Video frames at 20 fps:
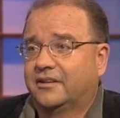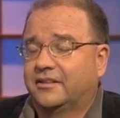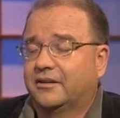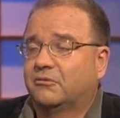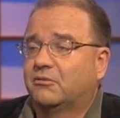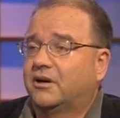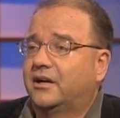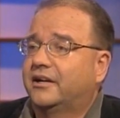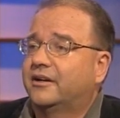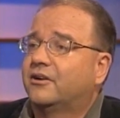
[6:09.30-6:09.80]

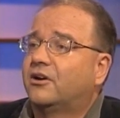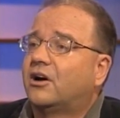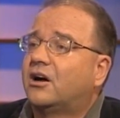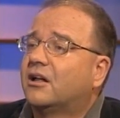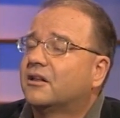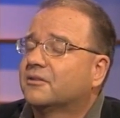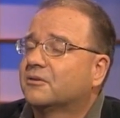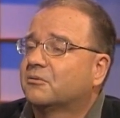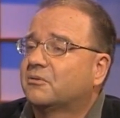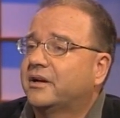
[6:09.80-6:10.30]
They want it
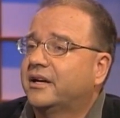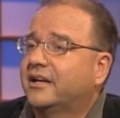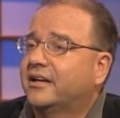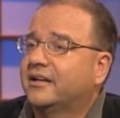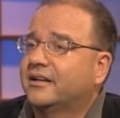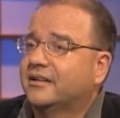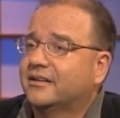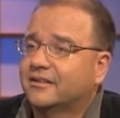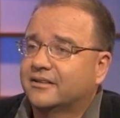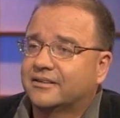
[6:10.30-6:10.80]
all the
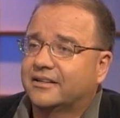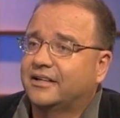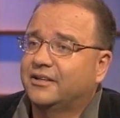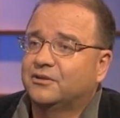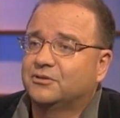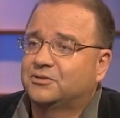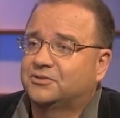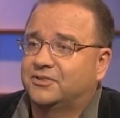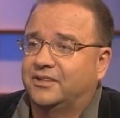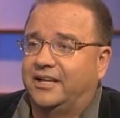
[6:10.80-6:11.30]
way they
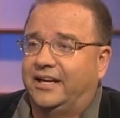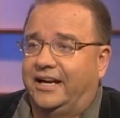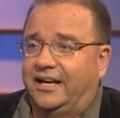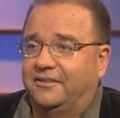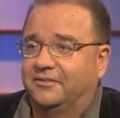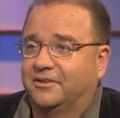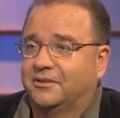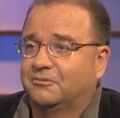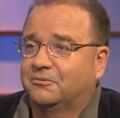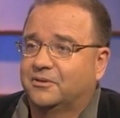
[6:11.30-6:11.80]
used to
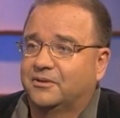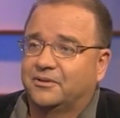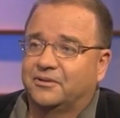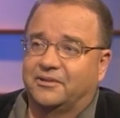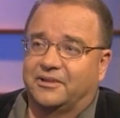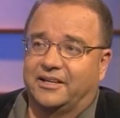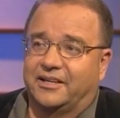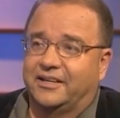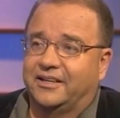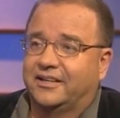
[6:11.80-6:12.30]
have it, where
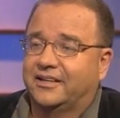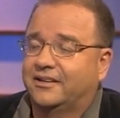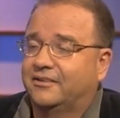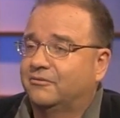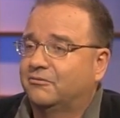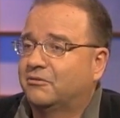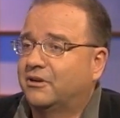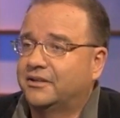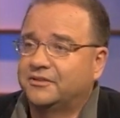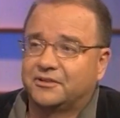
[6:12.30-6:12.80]
they
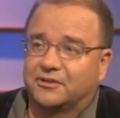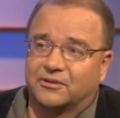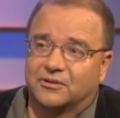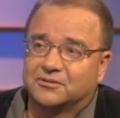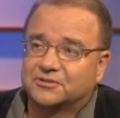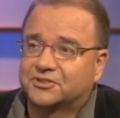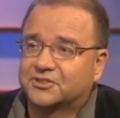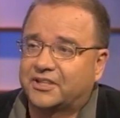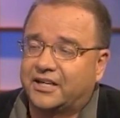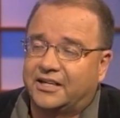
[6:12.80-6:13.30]
can run their
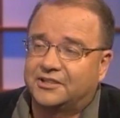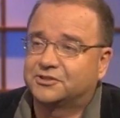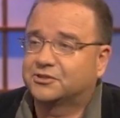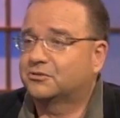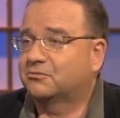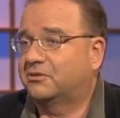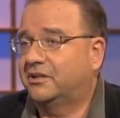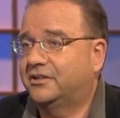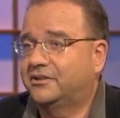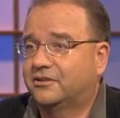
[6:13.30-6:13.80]
own
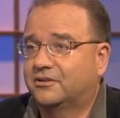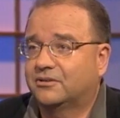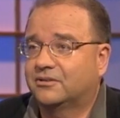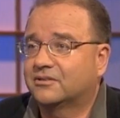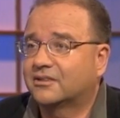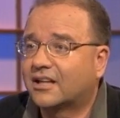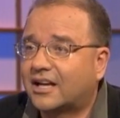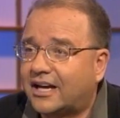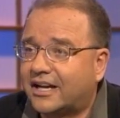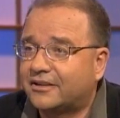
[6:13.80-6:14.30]
schedule, run their
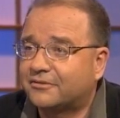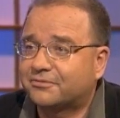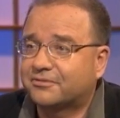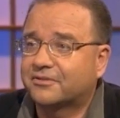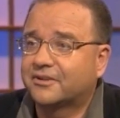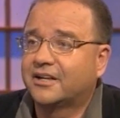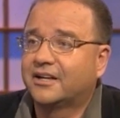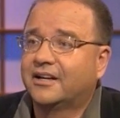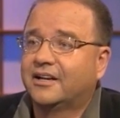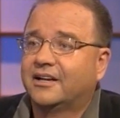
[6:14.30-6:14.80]
own
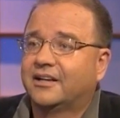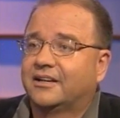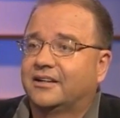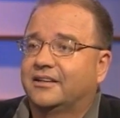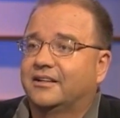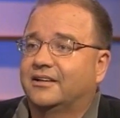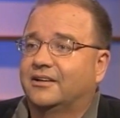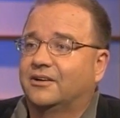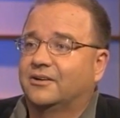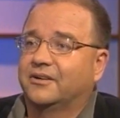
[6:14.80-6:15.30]
life,
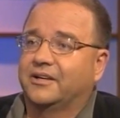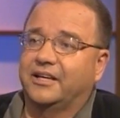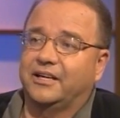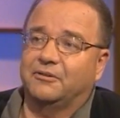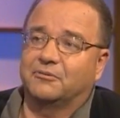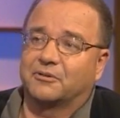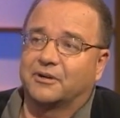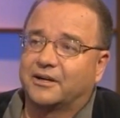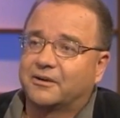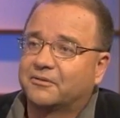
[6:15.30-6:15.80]

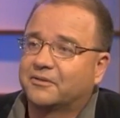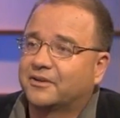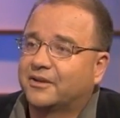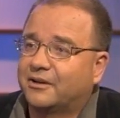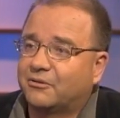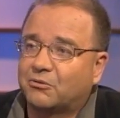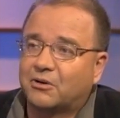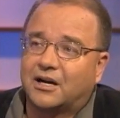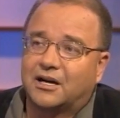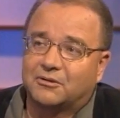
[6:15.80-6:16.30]
eat wherever
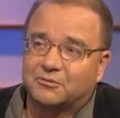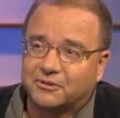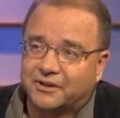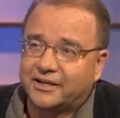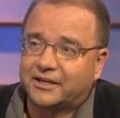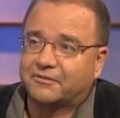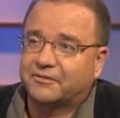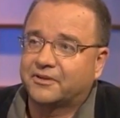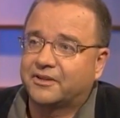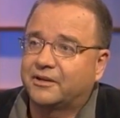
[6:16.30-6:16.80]
they want,
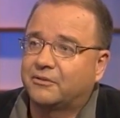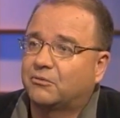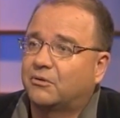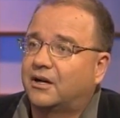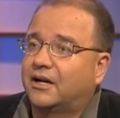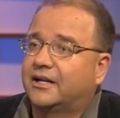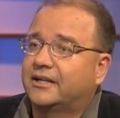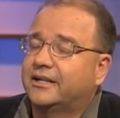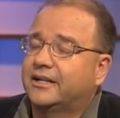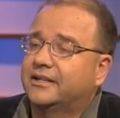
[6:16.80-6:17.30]
whenever they
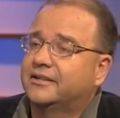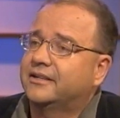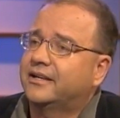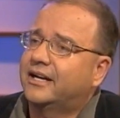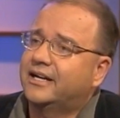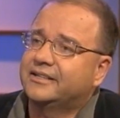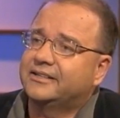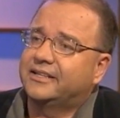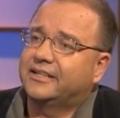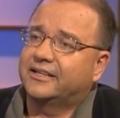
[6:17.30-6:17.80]
want. And
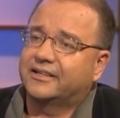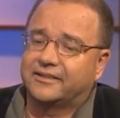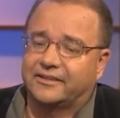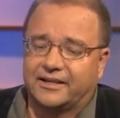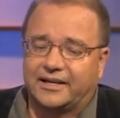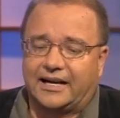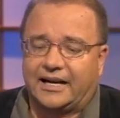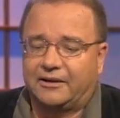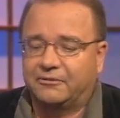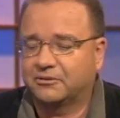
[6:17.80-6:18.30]
the idea
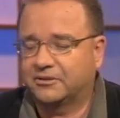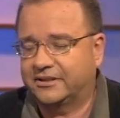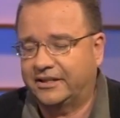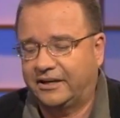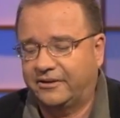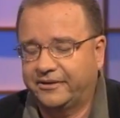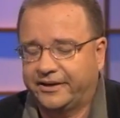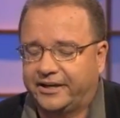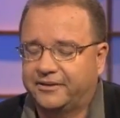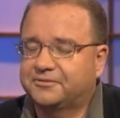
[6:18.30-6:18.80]
that I will
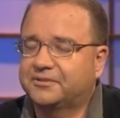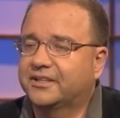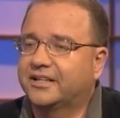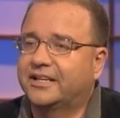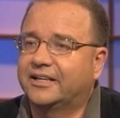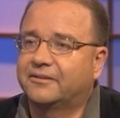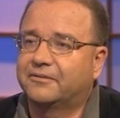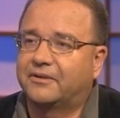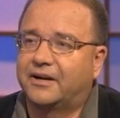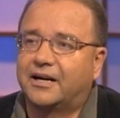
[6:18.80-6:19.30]
now have to
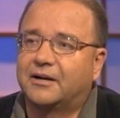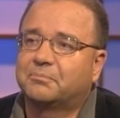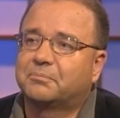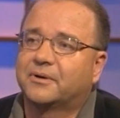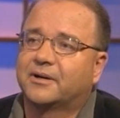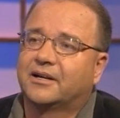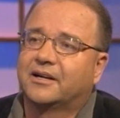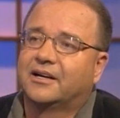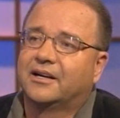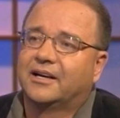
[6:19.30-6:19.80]
give
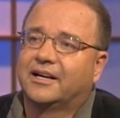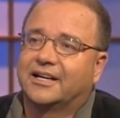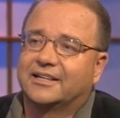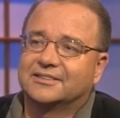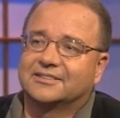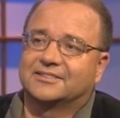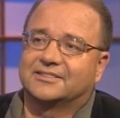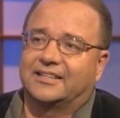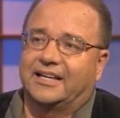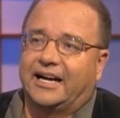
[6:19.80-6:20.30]
up
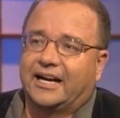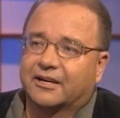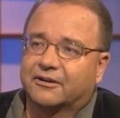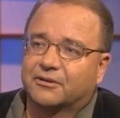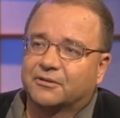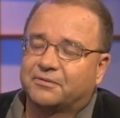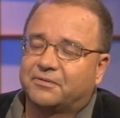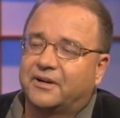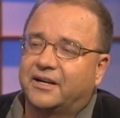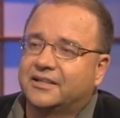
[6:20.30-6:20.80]
and
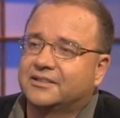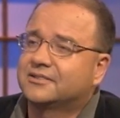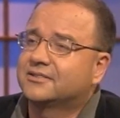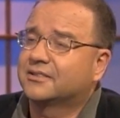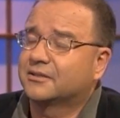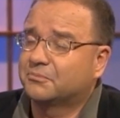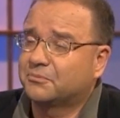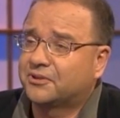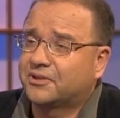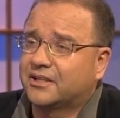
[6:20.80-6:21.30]
sacrifice
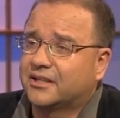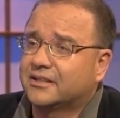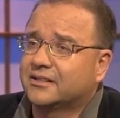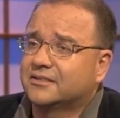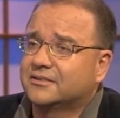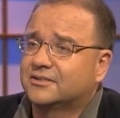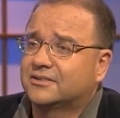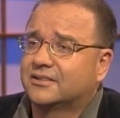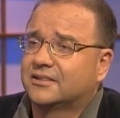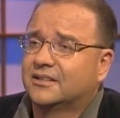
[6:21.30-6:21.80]
some
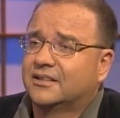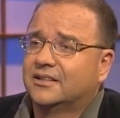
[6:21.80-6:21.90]
things